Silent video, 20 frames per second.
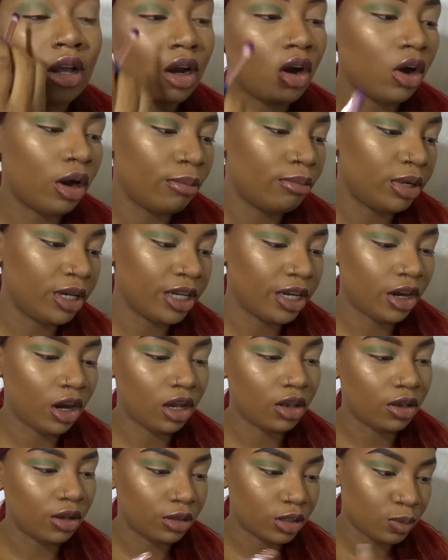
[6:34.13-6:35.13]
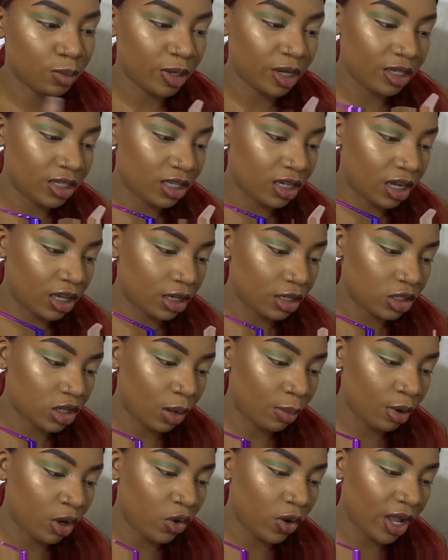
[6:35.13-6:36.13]
on blending all those pinks together. So
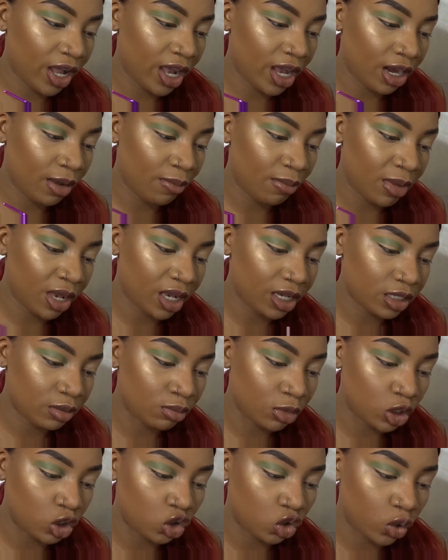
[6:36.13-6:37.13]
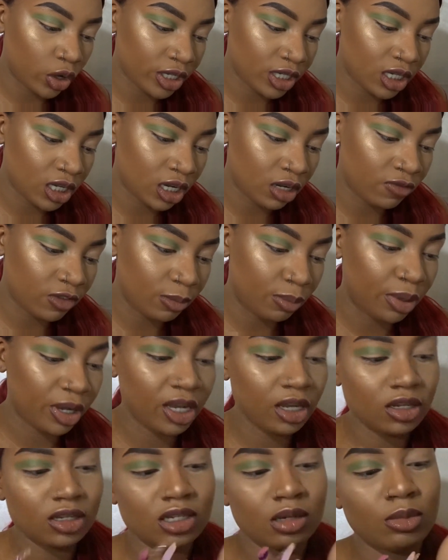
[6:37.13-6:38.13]
I'm gonna go ahead and mix majority of the
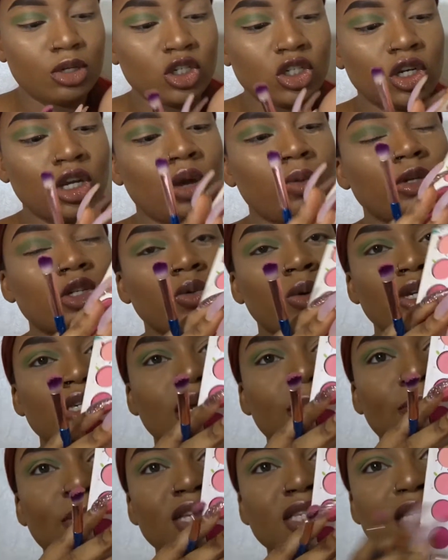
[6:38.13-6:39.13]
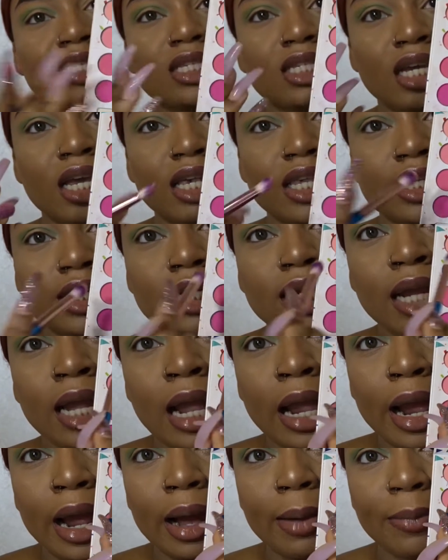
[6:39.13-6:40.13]
pinks. Let me show y'all which ones I'm mixing together.
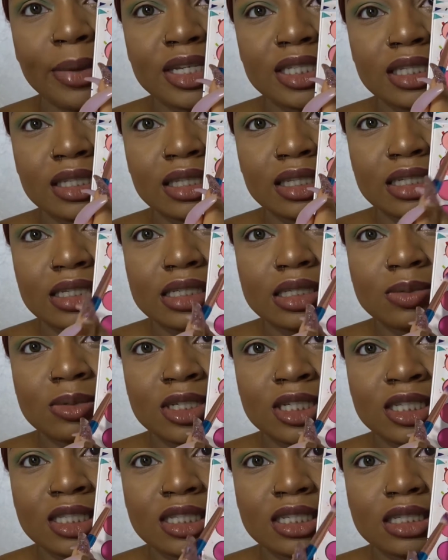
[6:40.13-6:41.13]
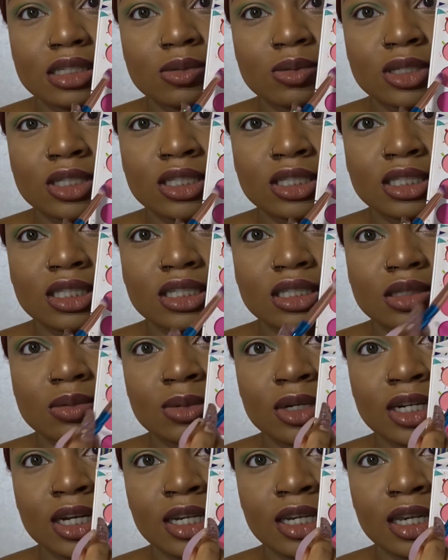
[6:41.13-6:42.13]
I'm mixing this one, this one, this
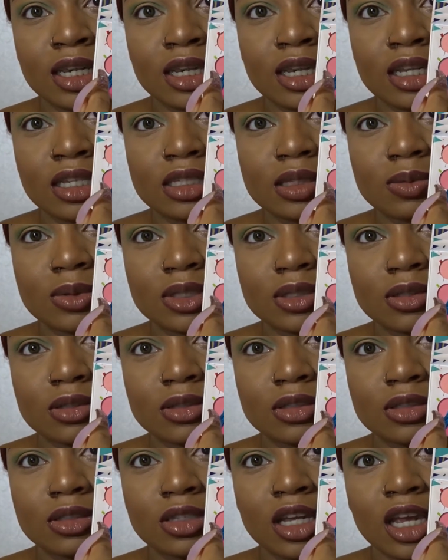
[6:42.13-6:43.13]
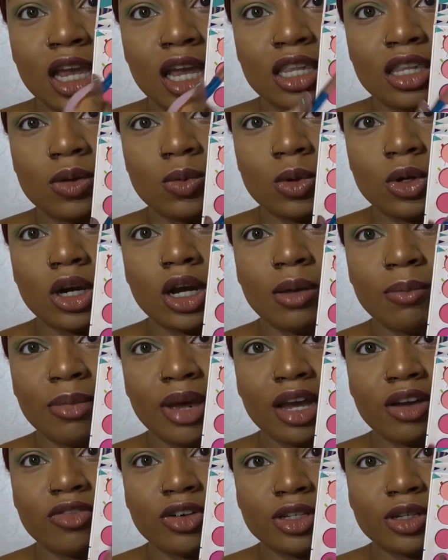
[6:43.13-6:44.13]
one, and then this one. And then we'll come
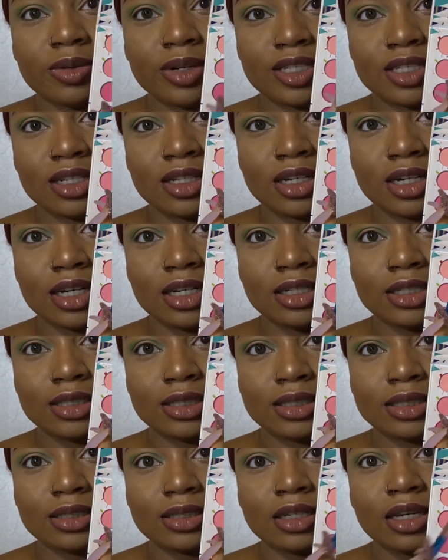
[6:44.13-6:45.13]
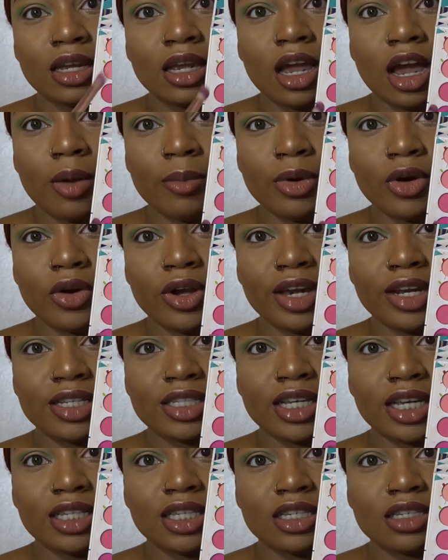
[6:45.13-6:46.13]
back for the rest of the colors. I'm gonna go ahead and
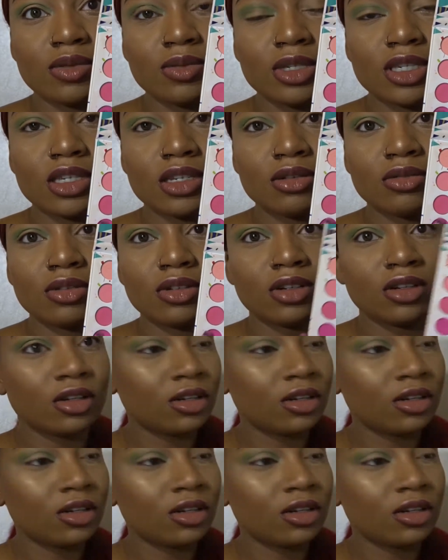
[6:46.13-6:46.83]
take this one too.